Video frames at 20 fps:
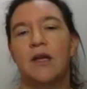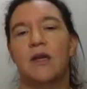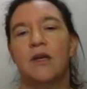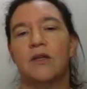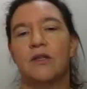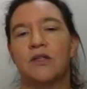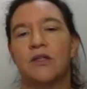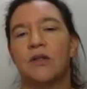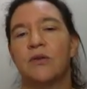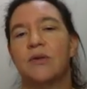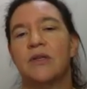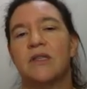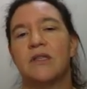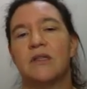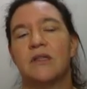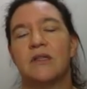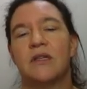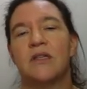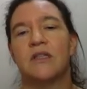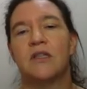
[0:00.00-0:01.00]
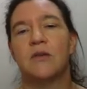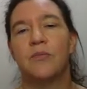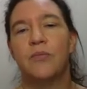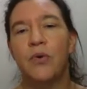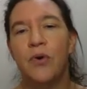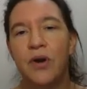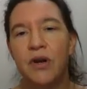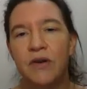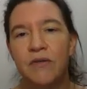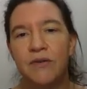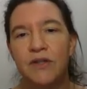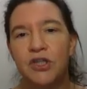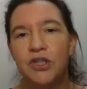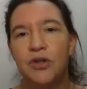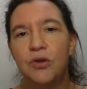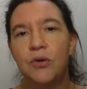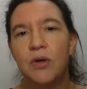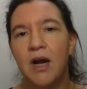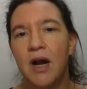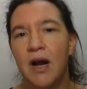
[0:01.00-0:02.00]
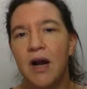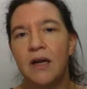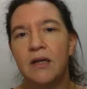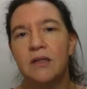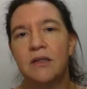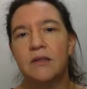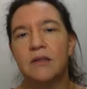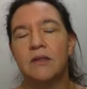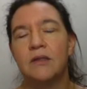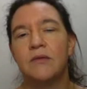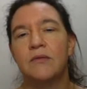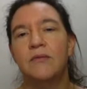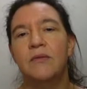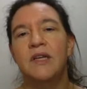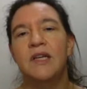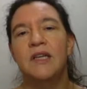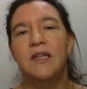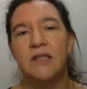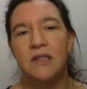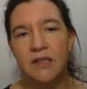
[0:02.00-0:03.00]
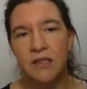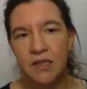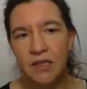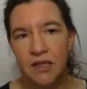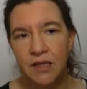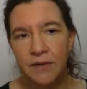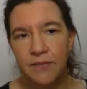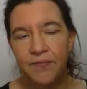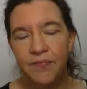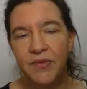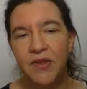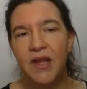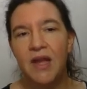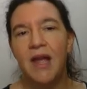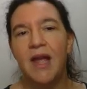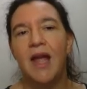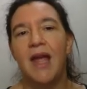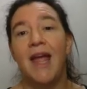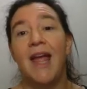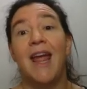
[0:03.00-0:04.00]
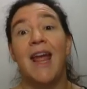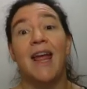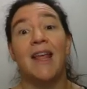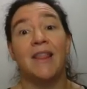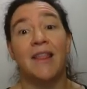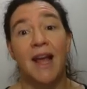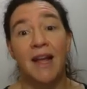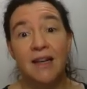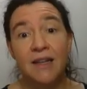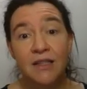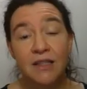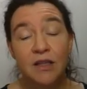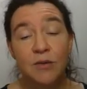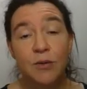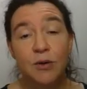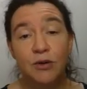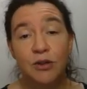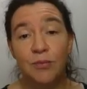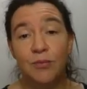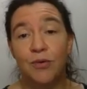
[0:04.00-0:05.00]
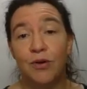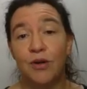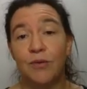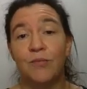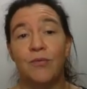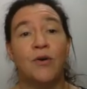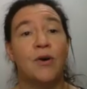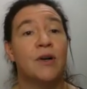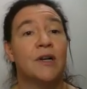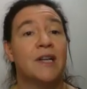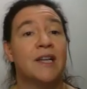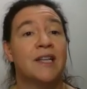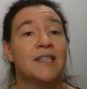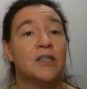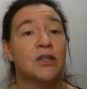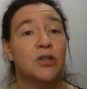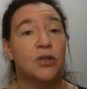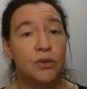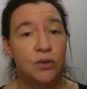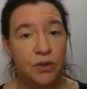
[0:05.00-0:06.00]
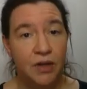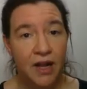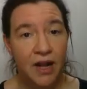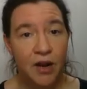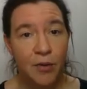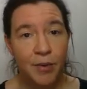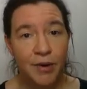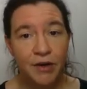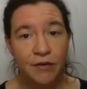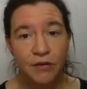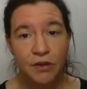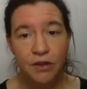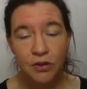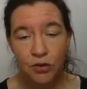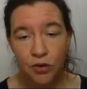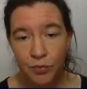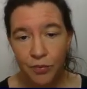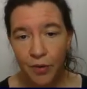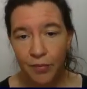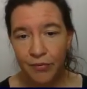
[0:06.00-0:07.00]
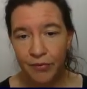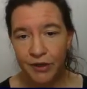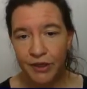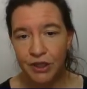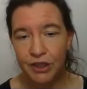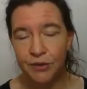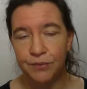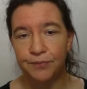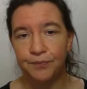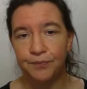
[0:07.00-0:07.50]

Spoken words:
So it's a point which you can't really see, and that is the most important point. It's a neutral element of this group operation.